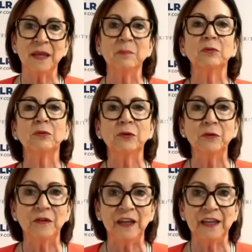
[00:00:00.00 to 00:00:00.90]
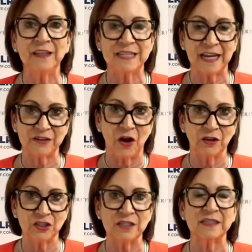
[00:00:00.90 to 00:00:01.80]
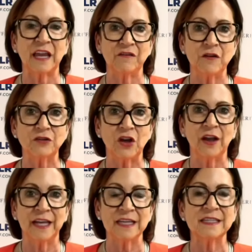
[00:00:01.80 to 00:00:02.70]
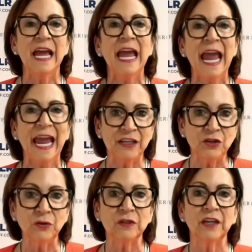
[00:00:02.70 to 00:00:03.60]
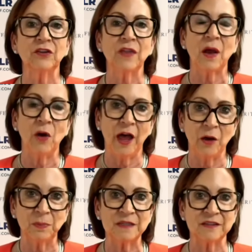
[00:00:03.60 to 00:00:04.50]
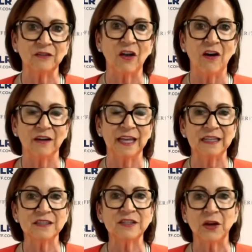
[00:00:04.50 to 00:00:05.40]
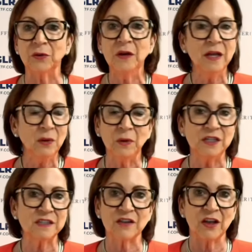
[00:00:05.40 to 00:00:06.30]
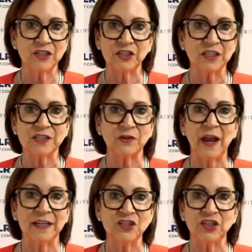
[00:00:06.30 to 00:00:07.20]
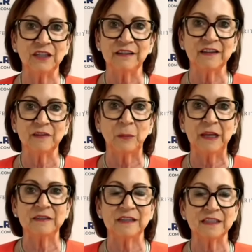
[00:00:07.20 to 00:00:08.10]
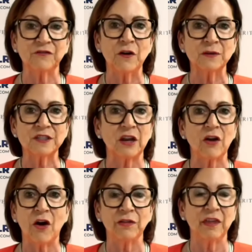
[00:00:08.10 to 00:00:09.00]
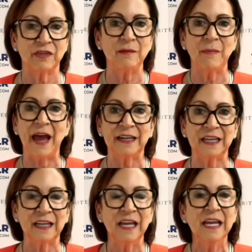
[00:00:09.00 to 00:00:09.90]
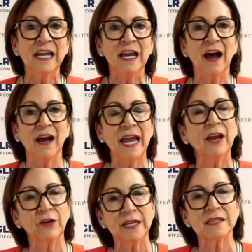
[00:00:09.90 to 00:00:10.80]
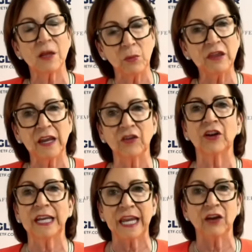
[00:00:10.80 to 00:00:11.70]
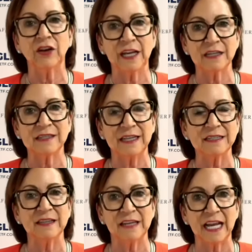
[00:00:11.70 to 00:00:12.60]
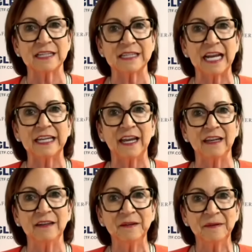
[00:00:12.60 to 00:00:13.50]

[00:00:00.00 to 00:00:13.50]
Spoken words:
improving technologies like photonics and nuclear that will help us along. And so we just launched a strategy in this space that's focused on all the thematic areas that we think are going to carry us into the next decade.